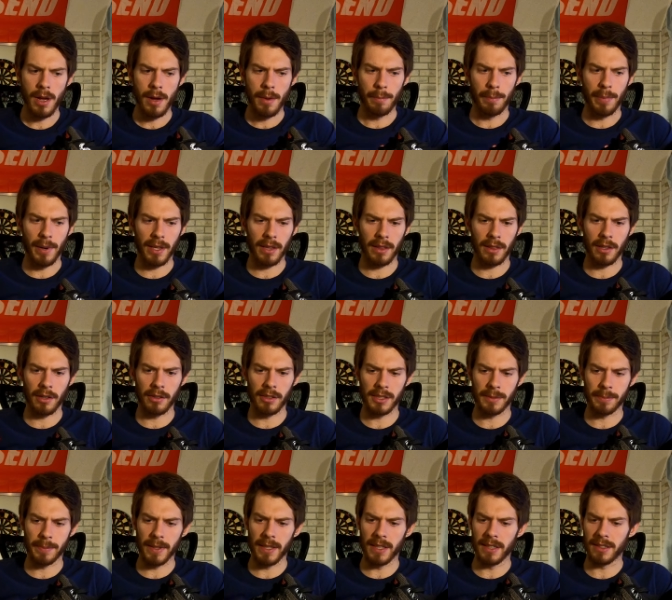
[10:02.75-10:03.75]
but
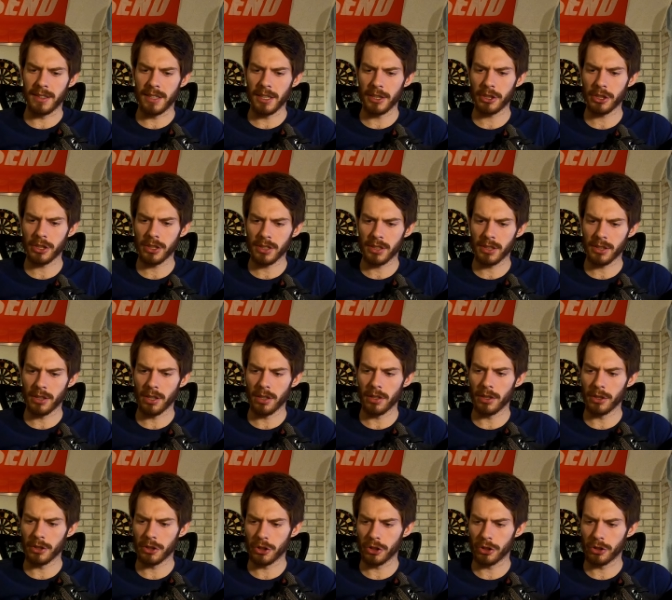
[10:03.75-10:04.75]
there's been additions to
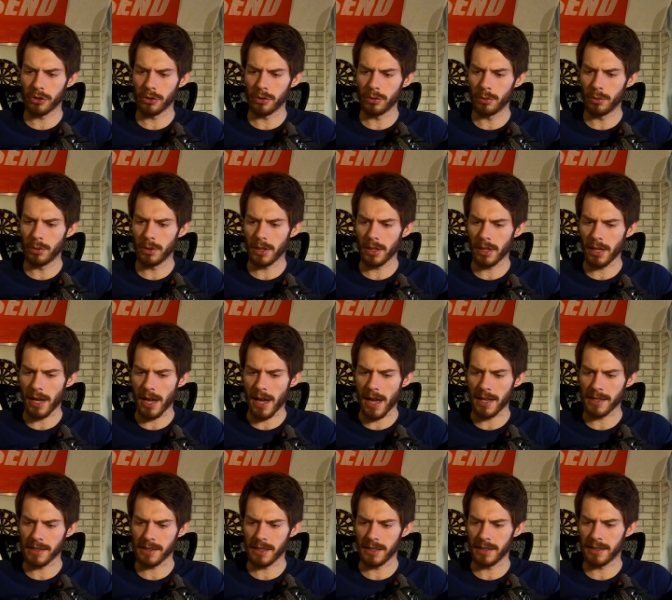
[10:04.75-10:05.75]
this shoe
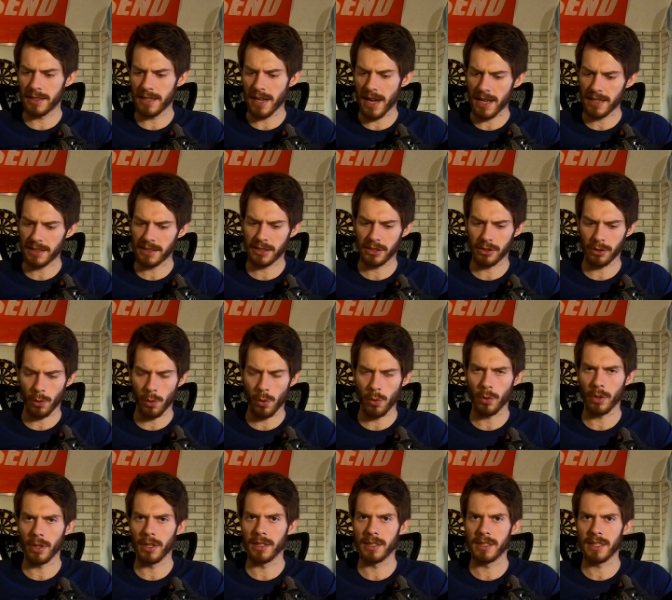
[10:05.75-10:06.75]
as a test
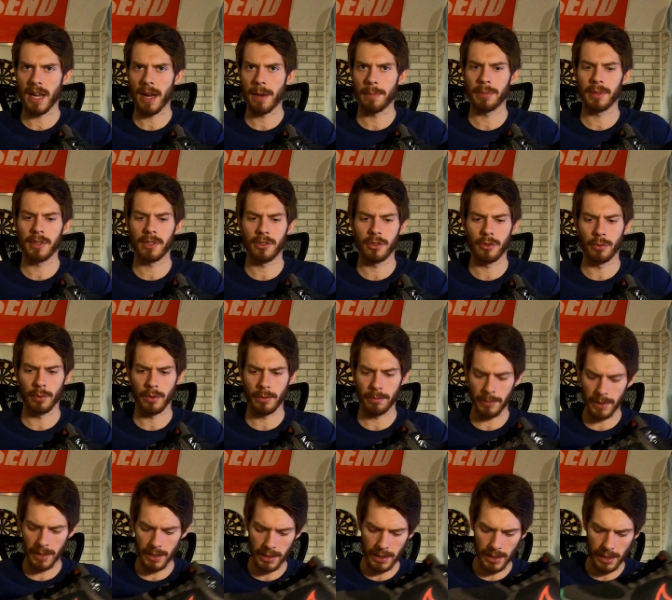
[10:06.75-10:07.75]
or an attempt to
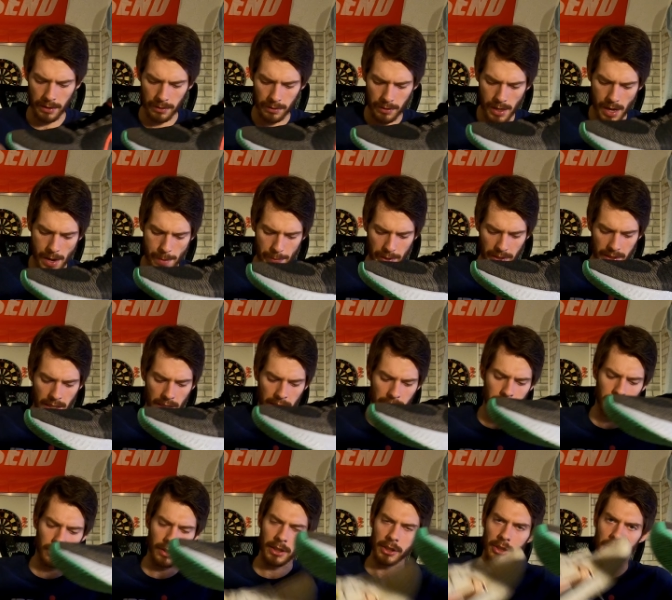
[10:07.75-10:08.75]
remediate
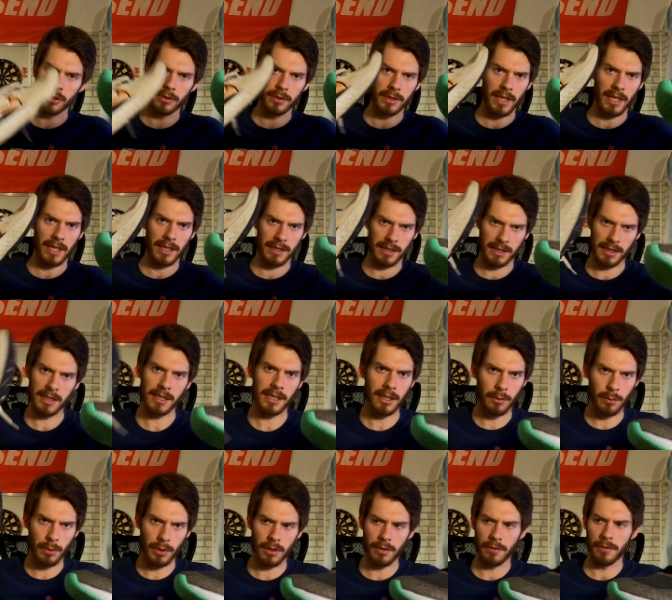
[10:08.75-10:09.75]
potential issues that
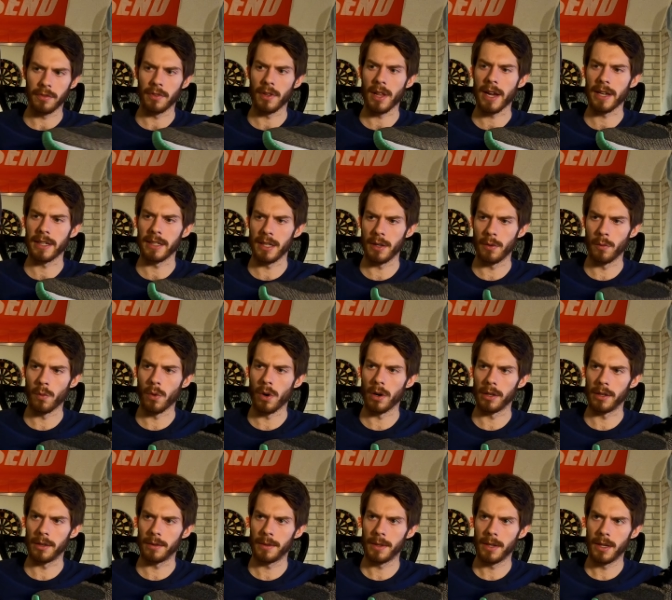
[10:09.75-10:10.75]
existed with the Flyknit one.